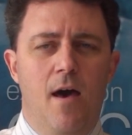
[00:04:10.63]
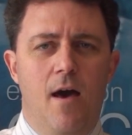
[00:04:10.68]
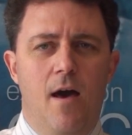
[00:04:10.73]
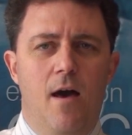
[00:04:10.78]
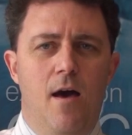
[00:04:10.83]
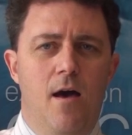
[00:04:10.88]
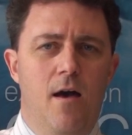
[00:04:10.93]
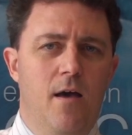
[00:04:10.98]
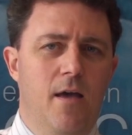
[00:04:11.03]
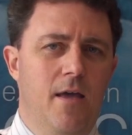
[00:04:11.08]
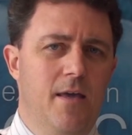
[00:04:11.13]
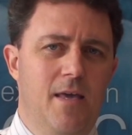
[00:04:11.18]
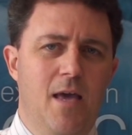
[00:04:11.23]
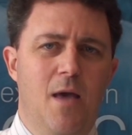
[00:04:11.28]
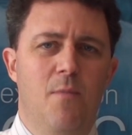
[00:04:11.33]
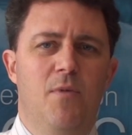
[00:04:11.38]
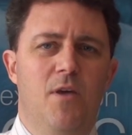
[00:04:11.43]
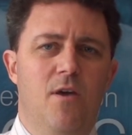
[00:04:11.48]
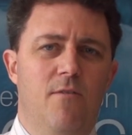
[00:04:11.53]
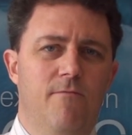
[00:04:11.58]
It
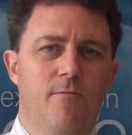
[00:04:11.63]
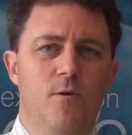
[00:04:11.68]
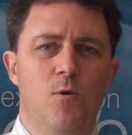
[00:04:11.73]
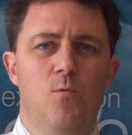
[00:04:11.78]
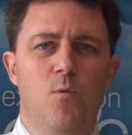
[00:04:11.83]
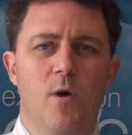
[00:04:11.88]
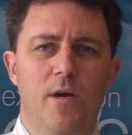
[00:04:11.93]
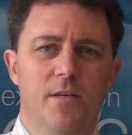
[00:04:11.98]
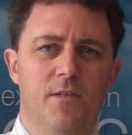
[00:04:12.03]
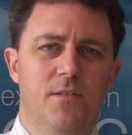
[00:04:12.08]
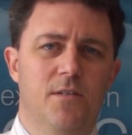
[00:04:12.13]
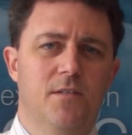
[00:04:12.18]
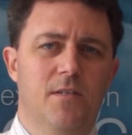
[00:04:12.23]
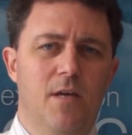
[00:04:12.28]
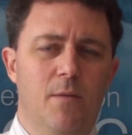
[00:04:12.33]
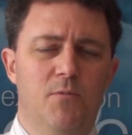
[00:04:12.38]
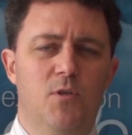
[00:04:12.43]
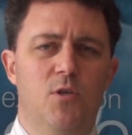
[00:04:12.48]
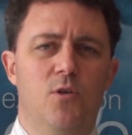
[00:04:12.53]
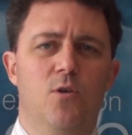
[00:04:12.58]
can be a few weeks. It's
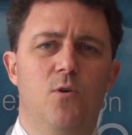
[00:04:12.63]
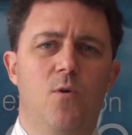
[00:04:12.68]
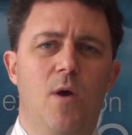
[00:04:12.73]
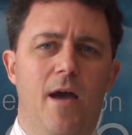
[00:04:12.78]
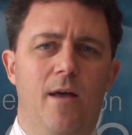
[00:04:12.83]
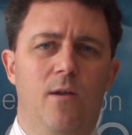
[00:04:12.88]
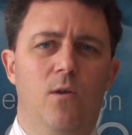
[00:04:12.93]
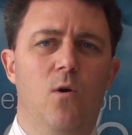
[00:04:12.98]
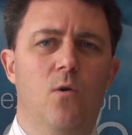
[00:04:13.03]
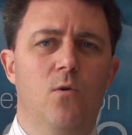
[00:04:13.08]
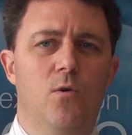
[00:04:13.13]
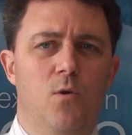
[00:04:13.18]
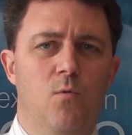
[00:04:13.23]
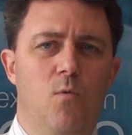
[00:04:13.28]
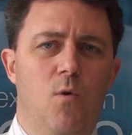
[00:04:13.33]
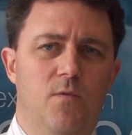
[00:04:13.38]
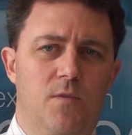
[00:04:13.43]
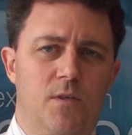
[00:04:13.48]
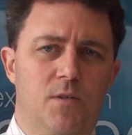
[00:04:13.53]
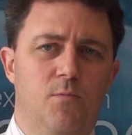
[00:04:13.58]
up to you how long you
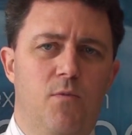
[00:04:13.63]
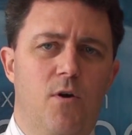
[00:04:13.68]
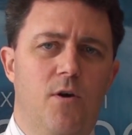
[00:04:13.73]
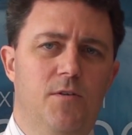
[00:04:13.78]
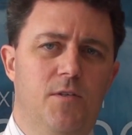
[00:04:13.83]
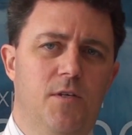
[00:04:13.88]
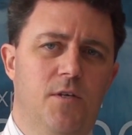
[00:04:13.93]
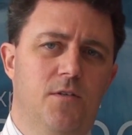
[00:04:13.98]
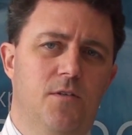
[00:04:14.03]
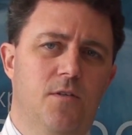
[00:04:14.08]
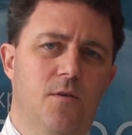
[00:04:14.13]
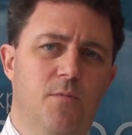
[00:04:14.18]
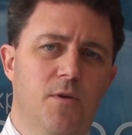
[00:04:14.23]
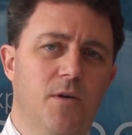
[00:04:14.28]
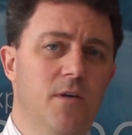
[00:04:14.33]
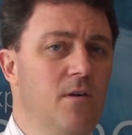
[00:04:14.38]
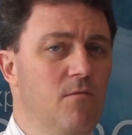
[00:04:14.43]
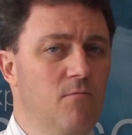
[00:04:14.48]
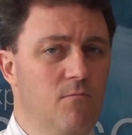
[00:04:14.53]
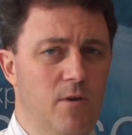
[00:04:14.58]
want this process to
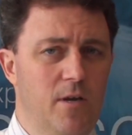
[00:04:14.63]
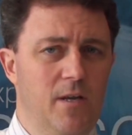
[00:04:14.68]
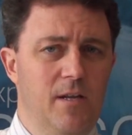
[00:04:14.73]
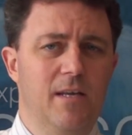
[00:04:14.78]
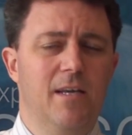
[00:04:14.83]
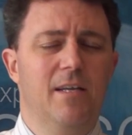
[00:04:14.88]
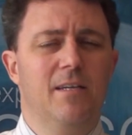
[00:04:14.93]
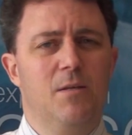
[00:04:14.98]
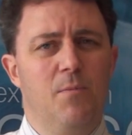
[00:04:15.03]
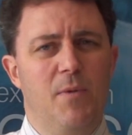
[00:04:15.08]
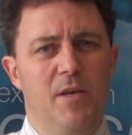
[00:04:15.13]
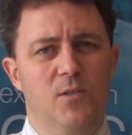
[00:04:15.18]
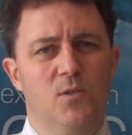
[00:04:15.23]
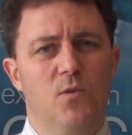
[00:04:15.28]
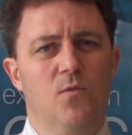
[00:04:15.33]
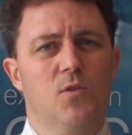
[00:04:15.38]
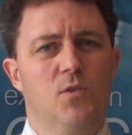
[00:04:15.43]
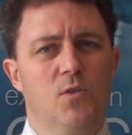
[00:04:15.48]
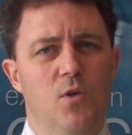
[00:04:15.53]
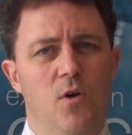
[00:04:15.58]
be. Really, it depends
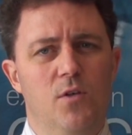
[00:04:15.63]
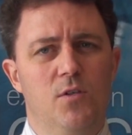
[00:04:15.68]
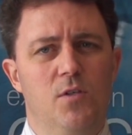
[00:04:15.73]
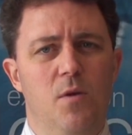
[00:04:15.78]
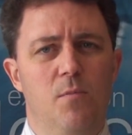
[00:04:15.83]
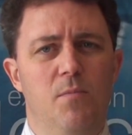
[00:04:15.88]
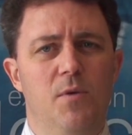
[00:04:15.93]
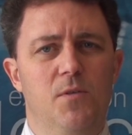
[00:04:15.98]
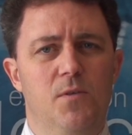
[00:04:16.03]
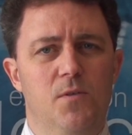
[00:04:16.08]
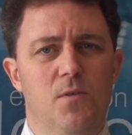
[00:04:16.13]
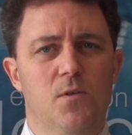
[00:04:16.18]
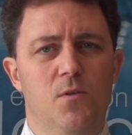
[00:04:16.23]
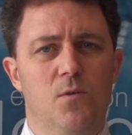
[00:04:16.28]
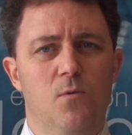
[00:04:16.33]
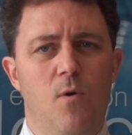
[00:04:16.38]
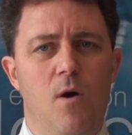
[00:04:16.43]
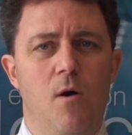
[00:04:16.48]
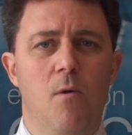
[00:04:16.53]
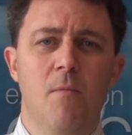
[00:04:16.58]
on the size of your business
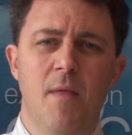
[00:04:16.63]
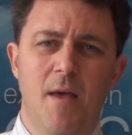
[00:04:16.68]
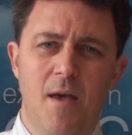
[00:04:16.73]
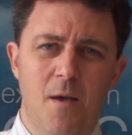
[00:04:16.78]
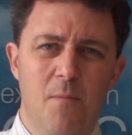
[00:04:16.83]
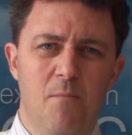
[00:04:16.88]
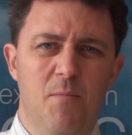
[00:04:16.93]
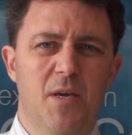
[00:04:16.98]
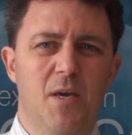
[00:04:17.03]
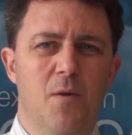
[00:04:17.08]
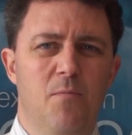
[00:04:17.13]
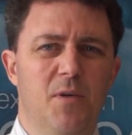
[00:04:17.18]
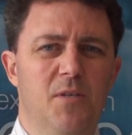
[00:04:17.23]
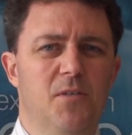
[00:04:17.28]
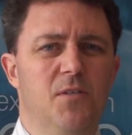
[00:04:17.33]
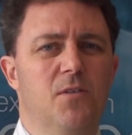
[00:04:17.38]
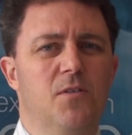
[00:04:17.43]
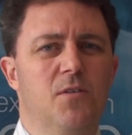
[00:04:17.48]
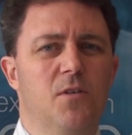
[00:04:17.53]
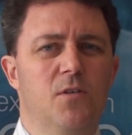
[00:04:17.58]
as well. Bigger
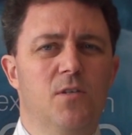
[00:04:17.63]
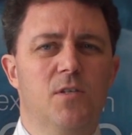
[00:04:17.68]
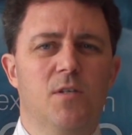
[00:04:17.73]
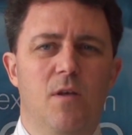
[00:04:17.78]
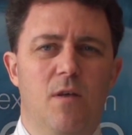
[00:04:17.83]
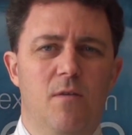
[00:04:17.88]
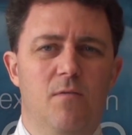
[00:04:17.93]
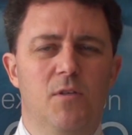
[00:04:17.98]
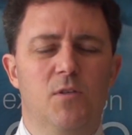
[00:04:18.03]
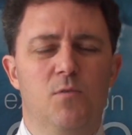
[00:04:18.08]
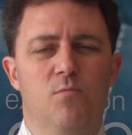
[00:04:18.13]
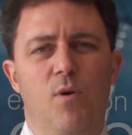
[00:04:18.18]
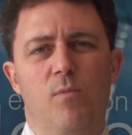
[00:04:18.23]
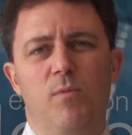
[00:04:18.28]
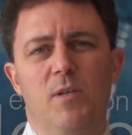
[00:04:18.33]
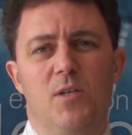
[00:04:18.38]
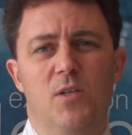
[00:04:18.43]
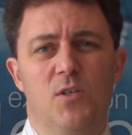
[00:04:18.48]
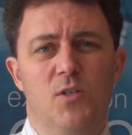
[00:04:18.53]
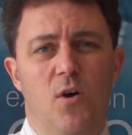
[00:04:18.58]
businesses, this is
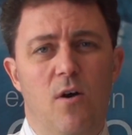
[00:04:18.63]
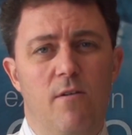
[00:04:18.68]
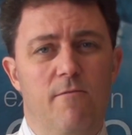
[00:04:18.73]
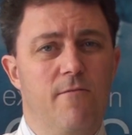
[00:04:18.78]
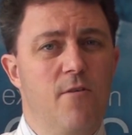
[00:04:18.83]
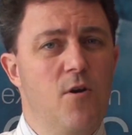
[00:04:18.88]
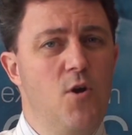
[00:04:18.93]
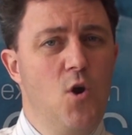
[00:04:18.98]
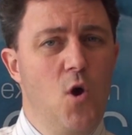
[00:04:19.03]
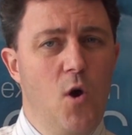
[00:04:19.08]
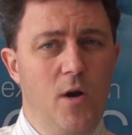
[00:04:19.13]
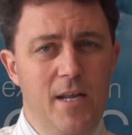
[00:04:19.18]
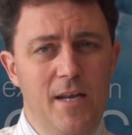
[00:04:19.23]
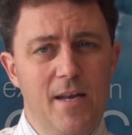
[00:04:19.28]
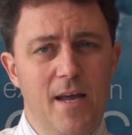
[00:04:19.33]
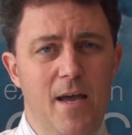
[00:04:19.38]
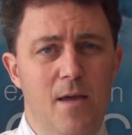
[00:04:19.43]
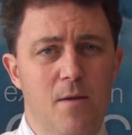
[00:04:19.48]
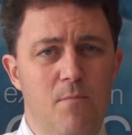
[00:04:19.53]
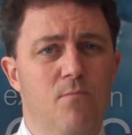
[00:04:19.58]
probably designed for a
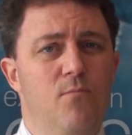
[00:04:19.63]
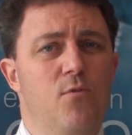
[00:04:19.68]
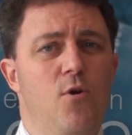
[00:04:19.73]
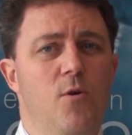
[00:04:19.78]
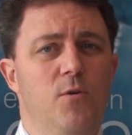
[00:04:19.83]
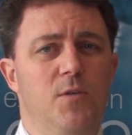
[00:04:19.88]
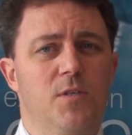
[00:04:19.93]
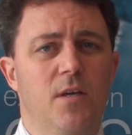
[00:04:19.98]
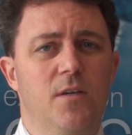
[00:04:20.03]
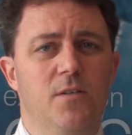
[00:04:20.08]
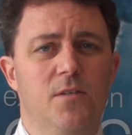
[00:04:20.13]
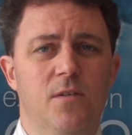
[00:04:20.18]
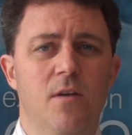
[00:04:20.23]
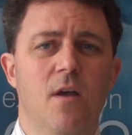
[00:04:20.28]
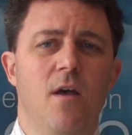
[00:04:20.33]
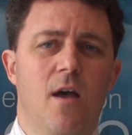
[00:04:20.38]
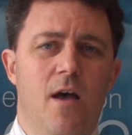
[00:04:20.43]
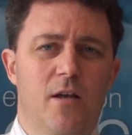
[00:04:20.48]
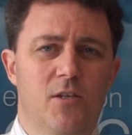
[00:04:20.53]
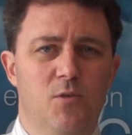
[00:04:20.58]
90-day process.
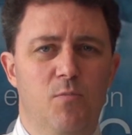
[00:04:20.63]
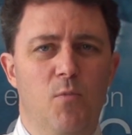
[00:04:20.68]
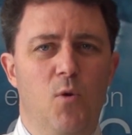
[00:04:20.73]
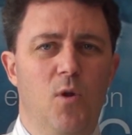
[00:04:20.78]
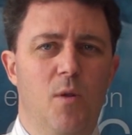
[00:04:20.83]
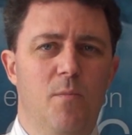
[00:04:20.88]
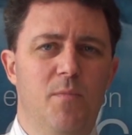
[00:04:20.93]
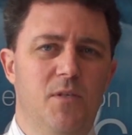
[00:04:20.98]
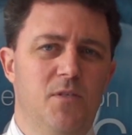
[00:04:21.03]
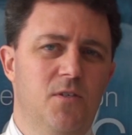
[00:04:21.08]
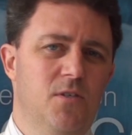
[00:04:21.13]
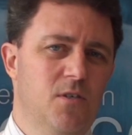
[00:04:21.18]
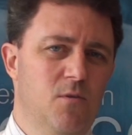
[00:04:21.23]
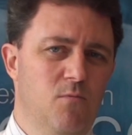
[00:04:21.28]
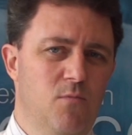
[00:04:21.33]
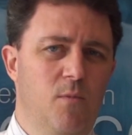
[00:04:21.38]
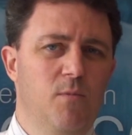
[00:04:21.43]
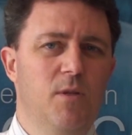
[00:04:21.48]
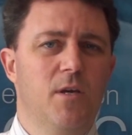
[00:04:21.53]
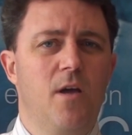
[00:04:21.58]
A smaller business can
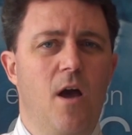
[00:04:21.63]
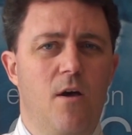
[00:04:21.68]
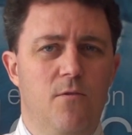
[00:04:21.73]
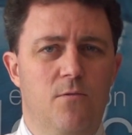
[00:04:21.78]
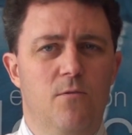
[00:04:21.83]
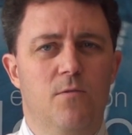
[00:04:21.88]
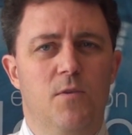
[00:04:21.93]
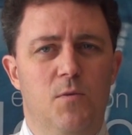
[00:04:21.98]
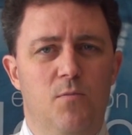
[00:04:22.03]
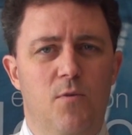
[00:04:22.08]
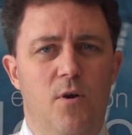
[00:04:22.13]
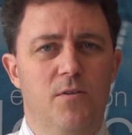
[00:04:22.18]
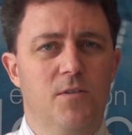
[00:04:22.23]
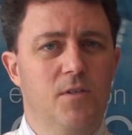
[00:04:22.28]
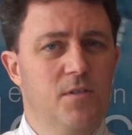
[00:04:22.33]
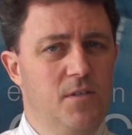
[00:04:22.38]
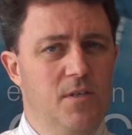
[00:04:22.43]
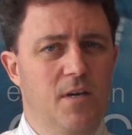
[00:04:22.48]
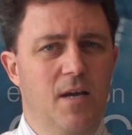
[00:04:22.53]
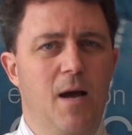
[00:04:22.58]
probably go through this
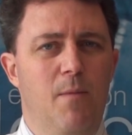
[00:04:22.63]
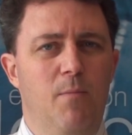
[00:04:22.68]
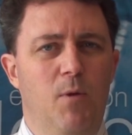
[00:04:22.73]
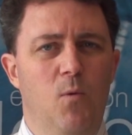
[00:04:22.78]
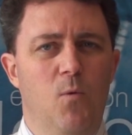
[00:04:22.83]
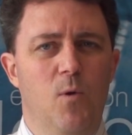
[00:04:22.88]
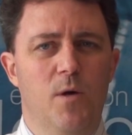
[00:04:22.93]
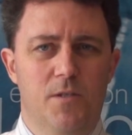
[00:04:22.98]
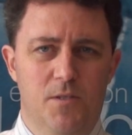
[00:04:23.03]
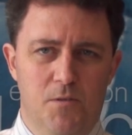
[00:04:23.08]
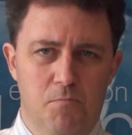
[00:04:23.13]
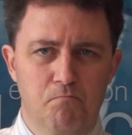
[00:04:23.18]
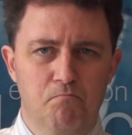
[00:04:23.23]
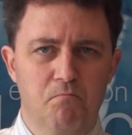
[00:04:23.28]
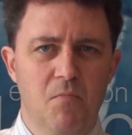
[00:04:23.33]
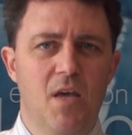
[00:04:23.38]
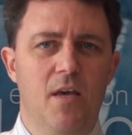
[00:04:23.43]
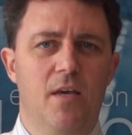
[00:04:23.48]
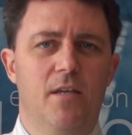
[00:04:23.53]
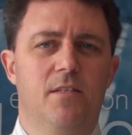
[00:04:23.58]
process in a couple of weeks.
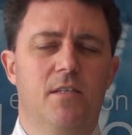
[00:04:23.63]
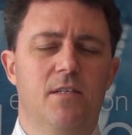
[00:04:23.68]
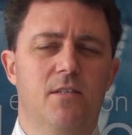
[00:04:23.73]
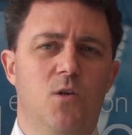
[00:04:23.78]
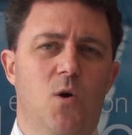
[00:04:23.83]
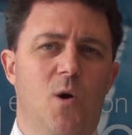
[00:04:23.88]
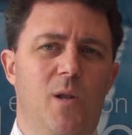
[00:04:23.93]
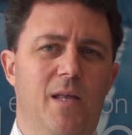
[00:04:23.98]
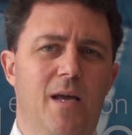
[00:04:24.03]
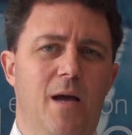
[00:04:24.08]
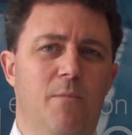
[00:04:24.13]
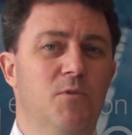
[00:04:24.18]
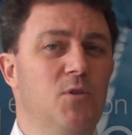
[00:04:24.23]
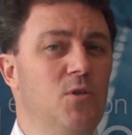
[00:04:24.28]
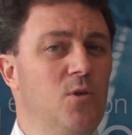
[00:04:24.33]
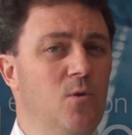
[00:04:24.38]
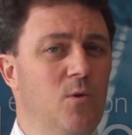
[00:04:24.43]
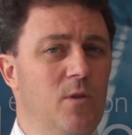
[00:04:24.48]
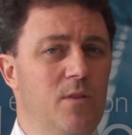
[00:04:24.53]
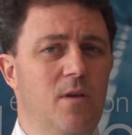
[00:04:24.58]
It's entirely up to
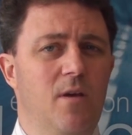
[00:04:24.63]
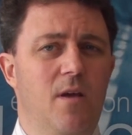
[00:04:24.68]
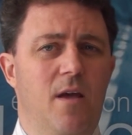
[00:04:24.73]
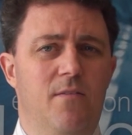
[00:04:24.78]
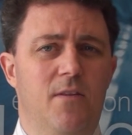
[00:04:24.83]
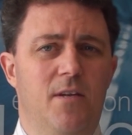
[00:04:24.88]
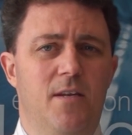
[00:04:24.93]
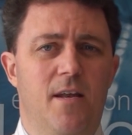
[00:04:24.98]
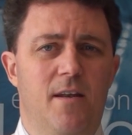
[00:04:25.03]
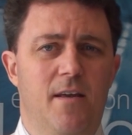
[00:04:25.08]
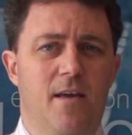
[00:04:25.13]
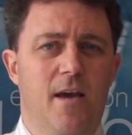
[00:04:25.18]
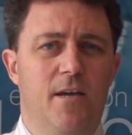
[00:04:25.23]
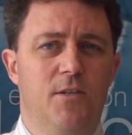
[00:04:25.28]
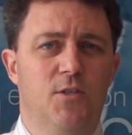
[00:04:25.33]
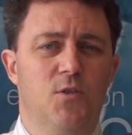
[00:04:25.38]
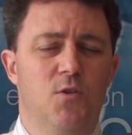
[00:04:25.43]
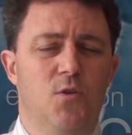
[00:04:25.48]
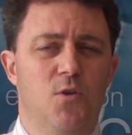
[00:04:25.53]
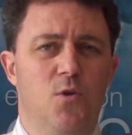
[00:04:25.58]
you and the
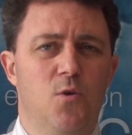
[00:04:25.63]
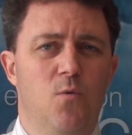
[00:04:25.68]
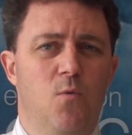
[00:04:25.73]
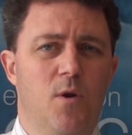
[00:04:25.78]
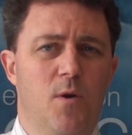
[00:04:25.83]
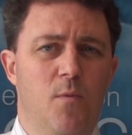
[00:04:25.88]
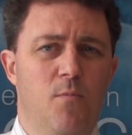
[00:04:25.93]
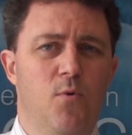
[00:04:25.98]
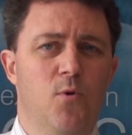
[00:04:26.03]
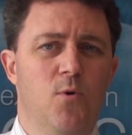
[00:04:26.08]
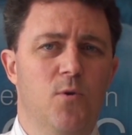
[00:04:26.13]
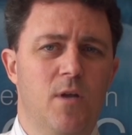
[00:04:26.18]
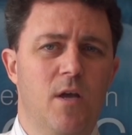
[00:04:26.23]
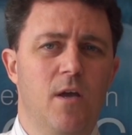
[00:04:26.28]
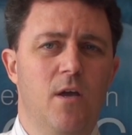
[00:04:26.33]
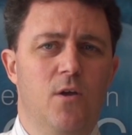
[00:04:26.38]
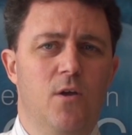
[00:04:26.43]
dedication that you want to put